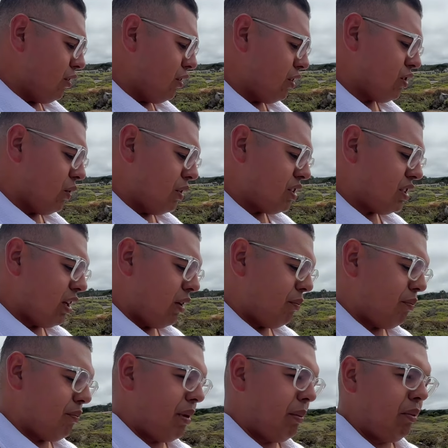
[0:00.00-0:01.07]
there's always the
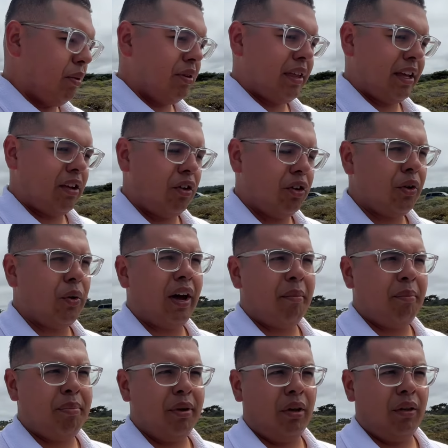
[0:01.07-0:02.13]
people like, oh, I
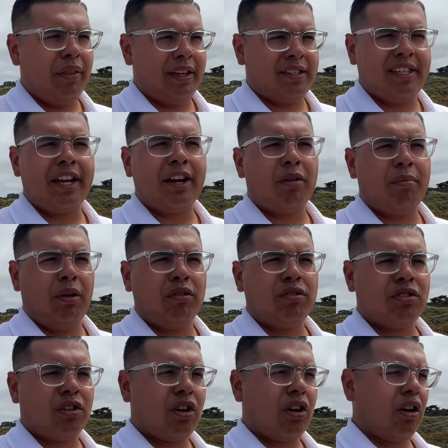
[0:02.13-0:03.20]
build, like Singer
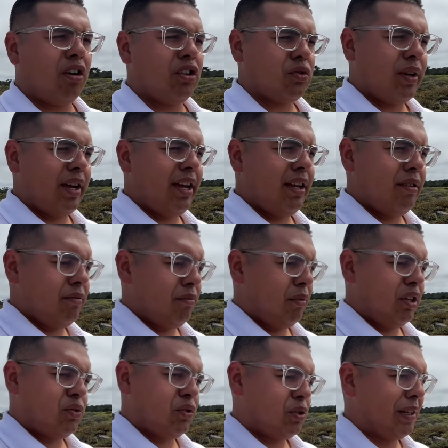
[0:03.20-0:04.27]
builds their cars, right? And
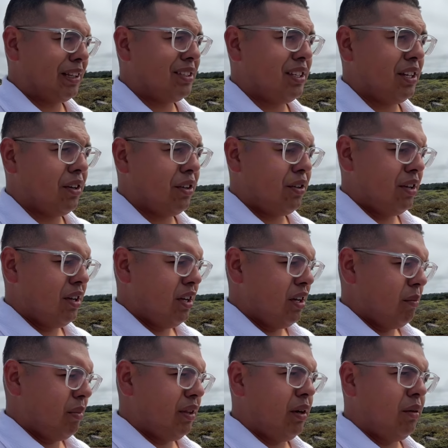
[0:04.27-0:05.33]
much respect to Singer,
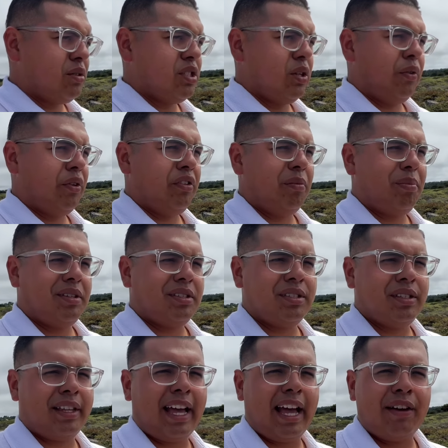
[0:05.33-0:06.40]
but they don't sell any of the
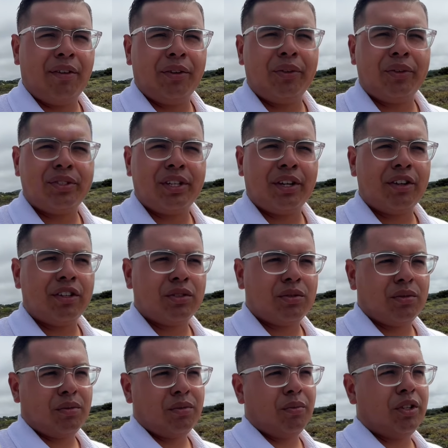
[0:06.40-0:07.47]
pieces that they have on their
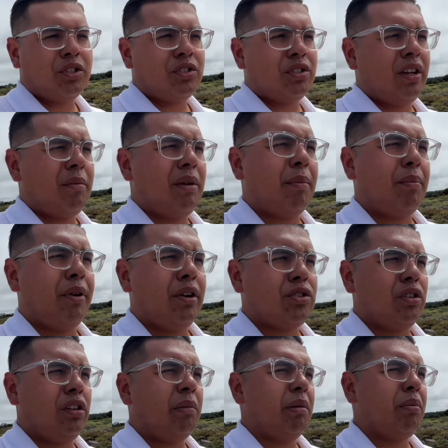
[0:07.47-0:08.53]
Singers, which, I mean, I'm pretty
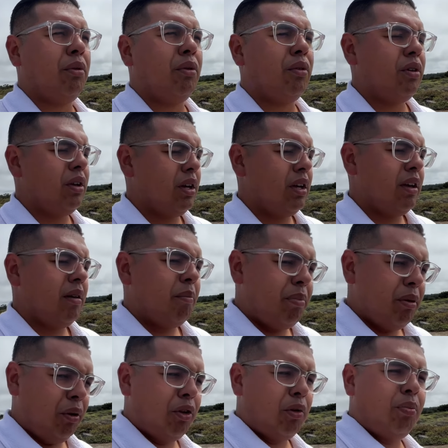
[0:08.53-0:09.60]
sure a lot of people
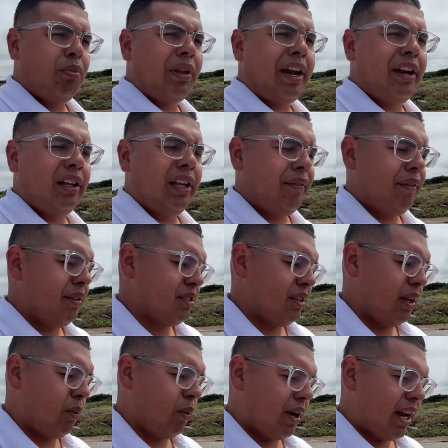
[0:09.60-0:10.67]
build their 911s
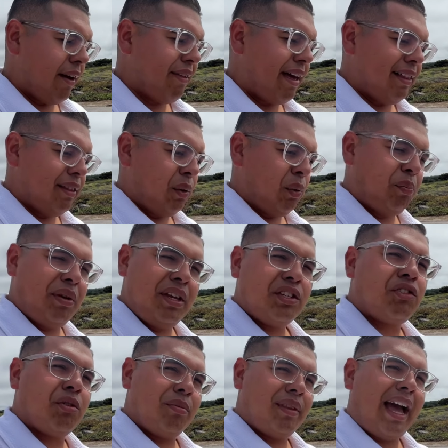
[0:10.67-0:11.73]
and they want to have that little
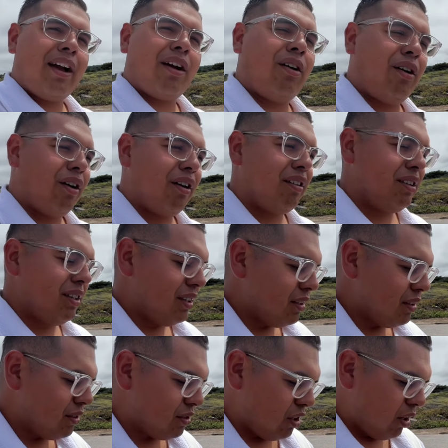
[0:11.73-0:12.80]
piece from that car.
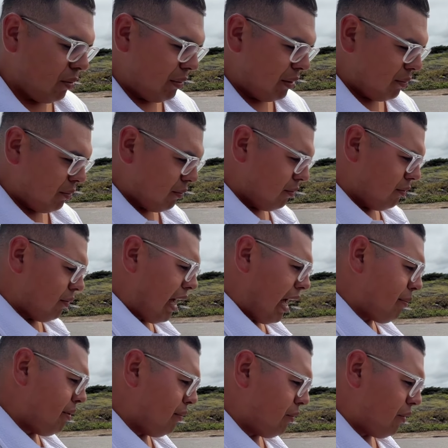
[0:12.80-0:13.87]
So I'm
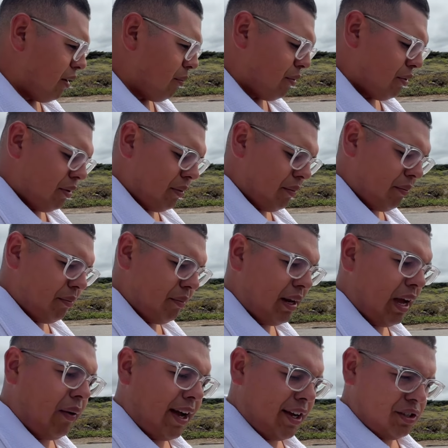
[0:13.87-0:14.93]
happy we're able to
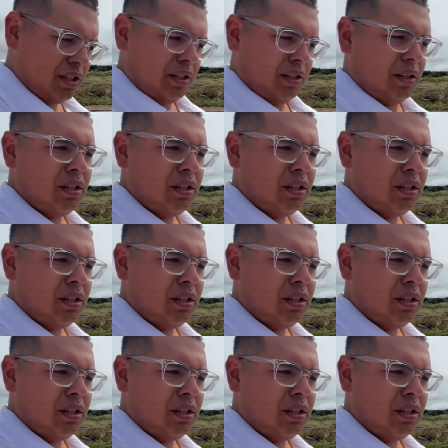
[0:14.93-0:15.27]
now actually